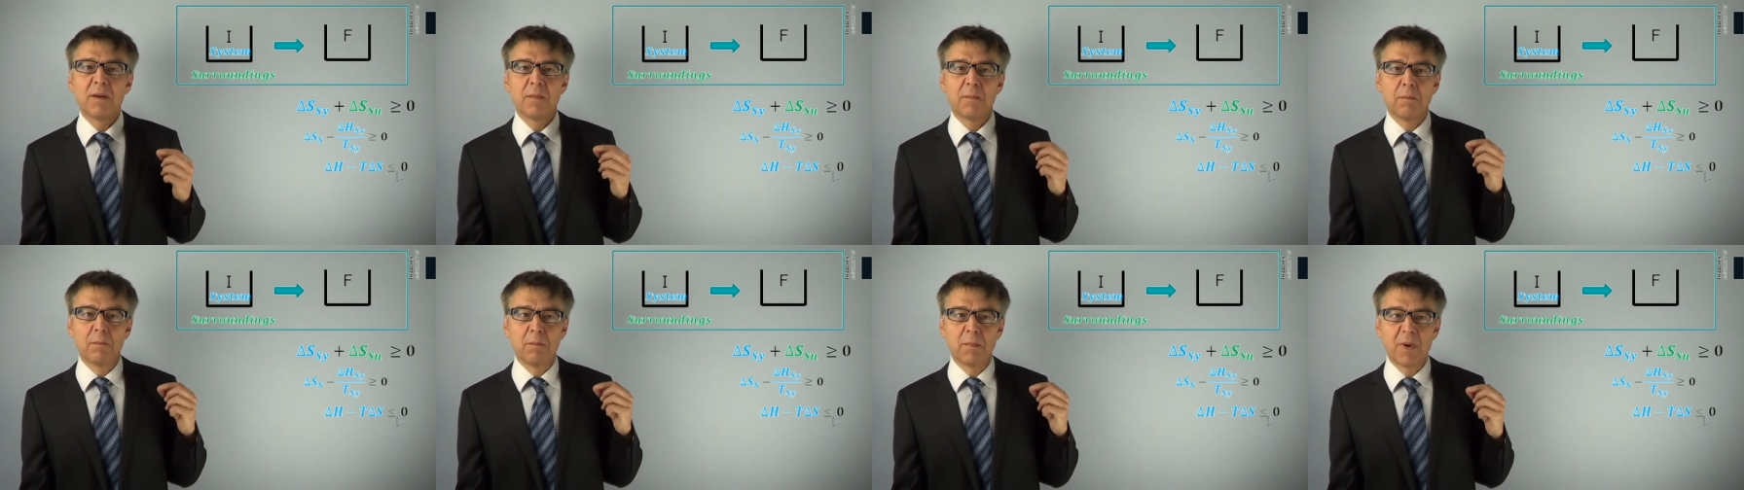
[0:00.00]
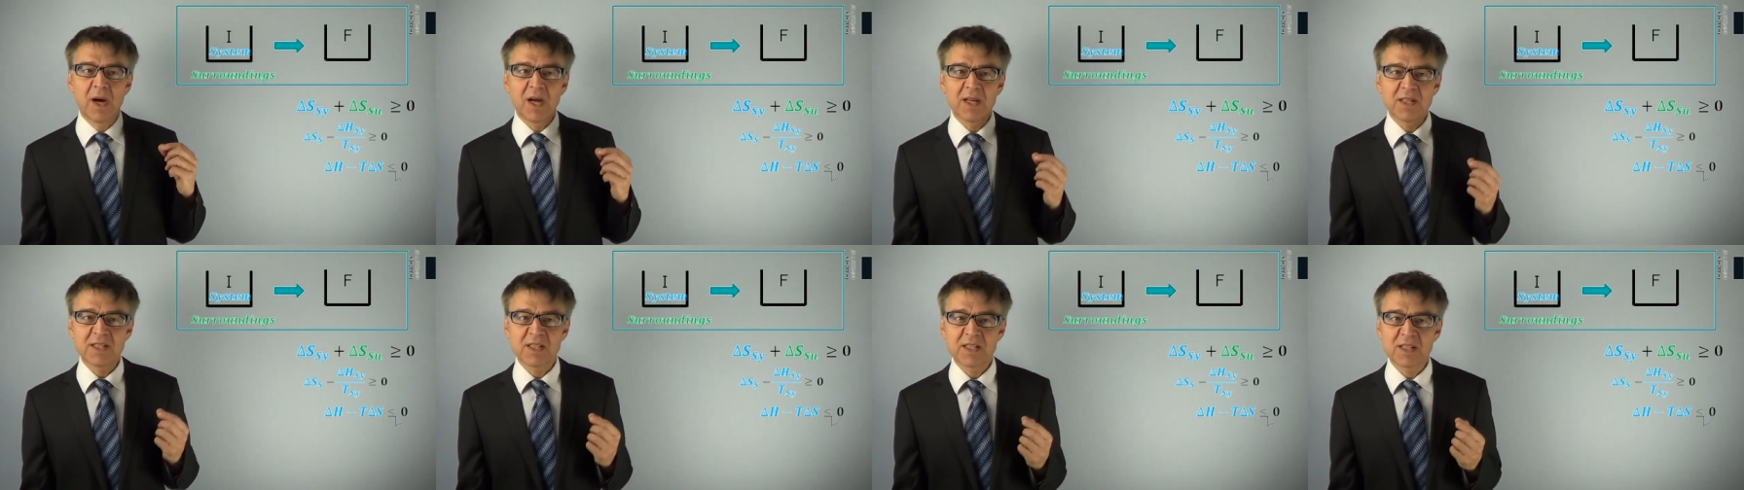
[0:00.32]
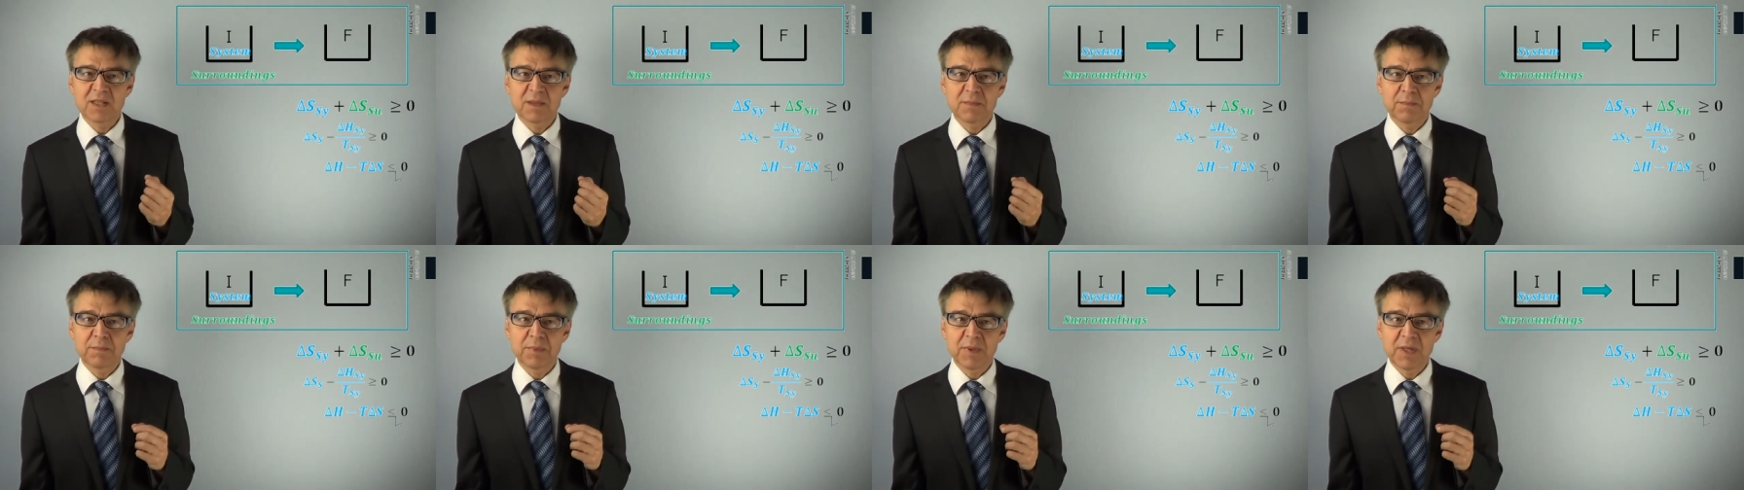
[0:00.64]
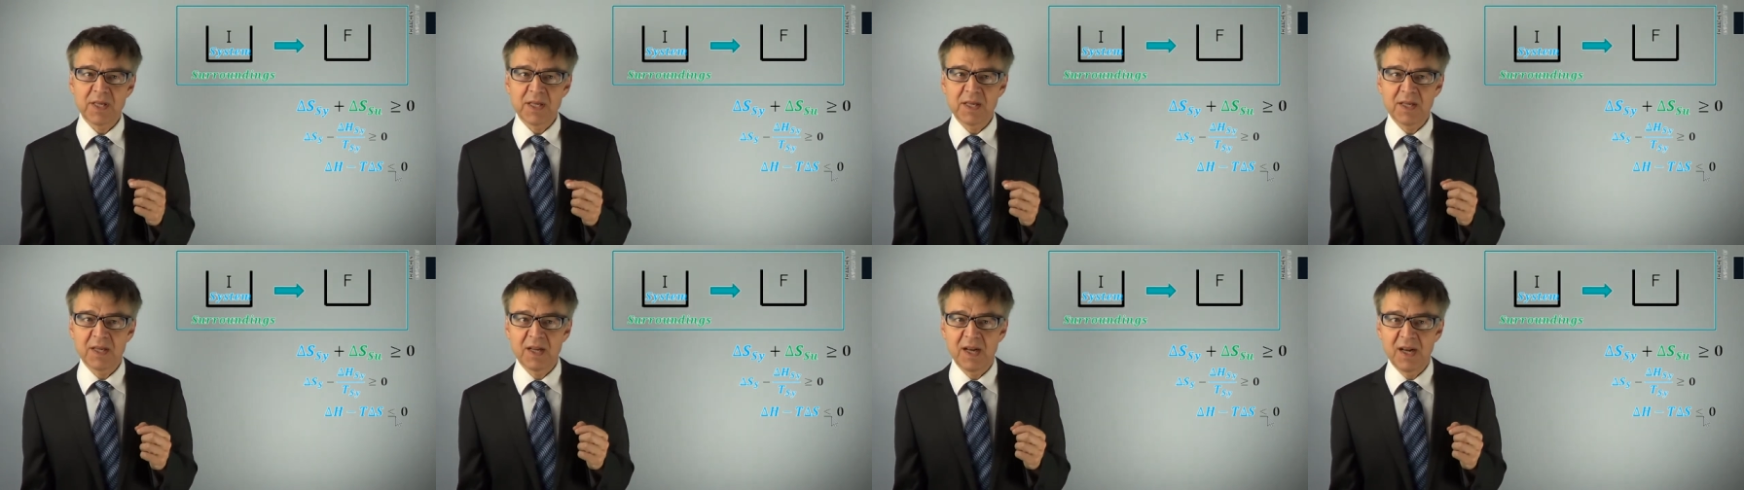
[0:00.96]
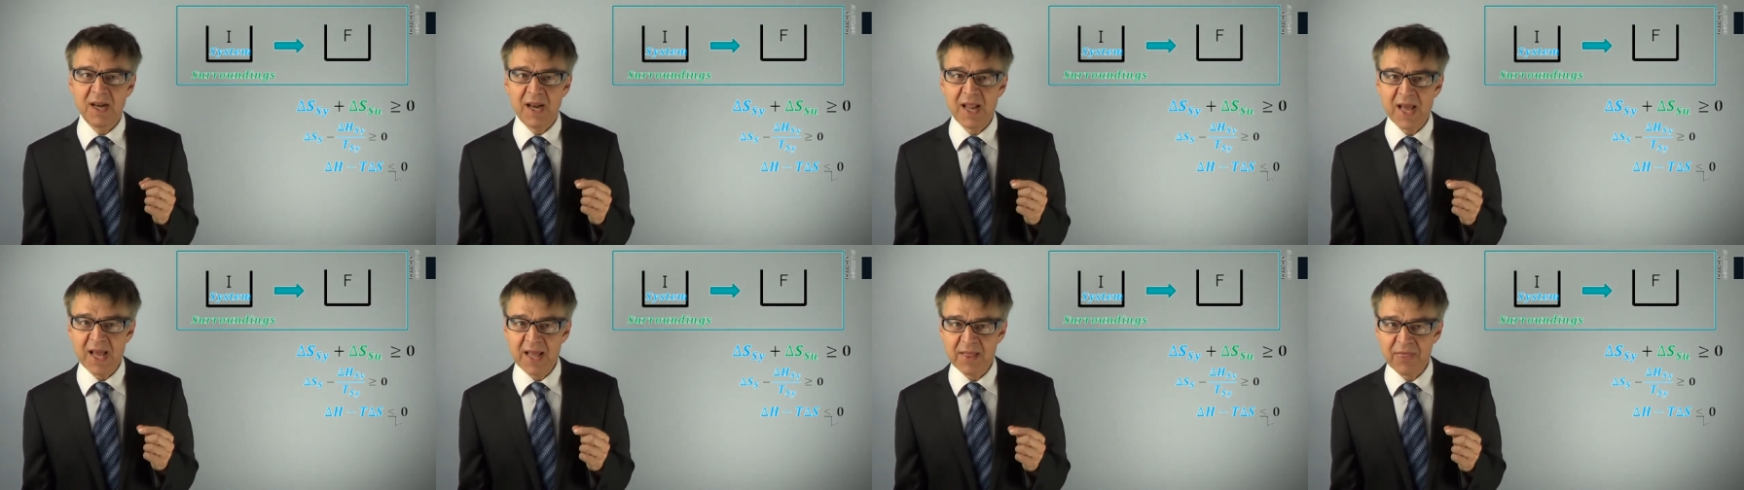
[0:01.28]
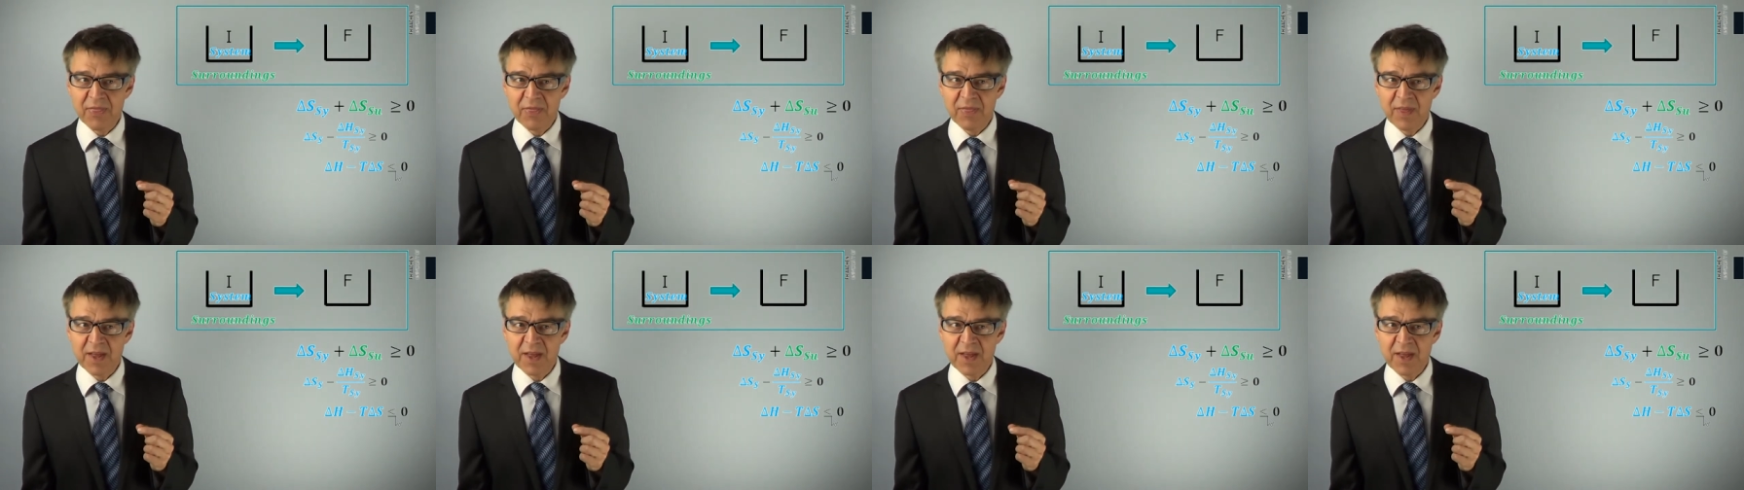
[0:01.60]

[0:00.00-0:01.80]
must be less